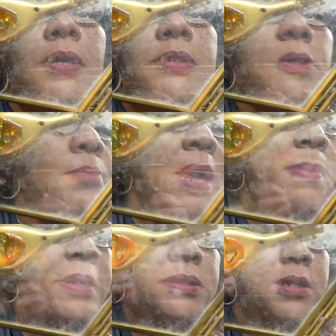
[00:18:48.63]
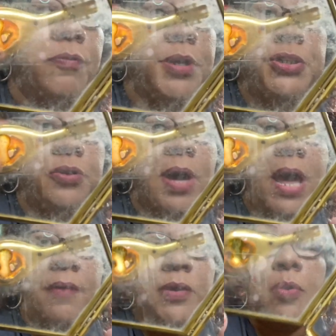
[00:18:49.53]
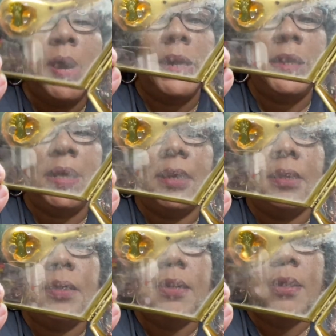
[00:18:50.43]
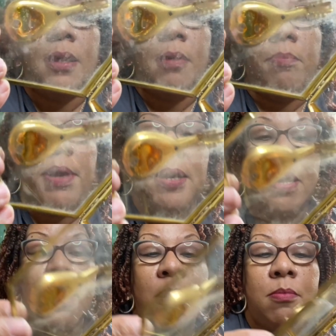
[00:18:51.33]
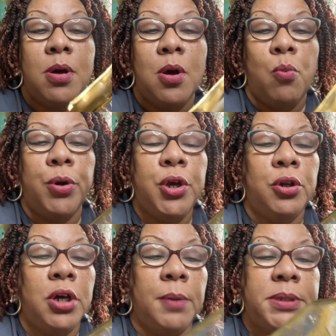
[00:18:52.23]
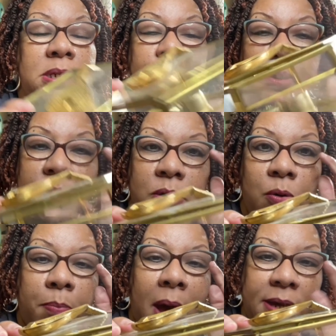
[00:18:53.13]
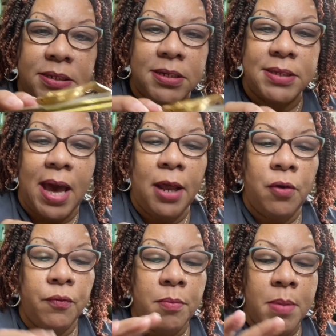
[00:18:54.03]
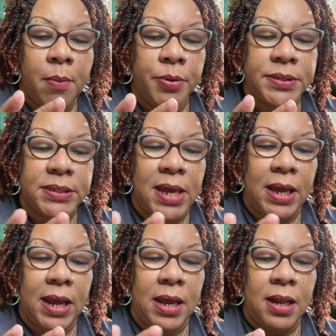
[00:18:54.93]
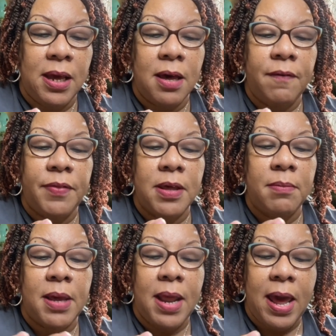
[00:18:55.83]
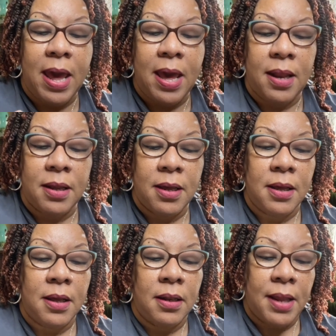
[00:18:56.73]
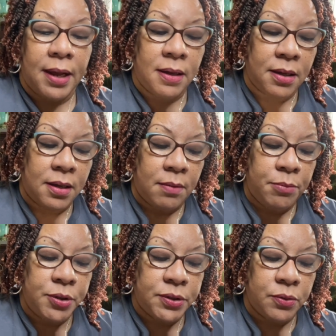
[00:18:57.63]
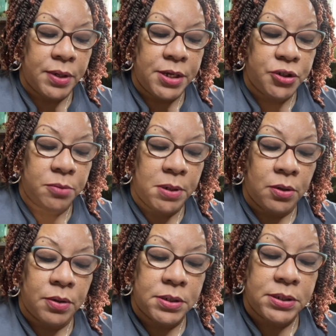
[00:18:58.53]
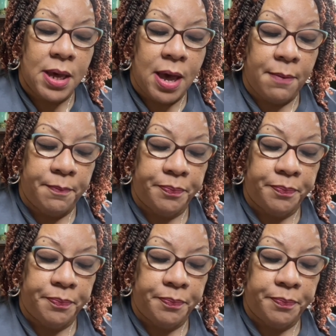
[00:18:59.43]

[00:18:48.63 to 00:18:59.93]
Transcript: So maybe it's the original. I have no idea. But when you look up these musical boxes, I don't remember seeing any of them that had like a musical instrument on the top.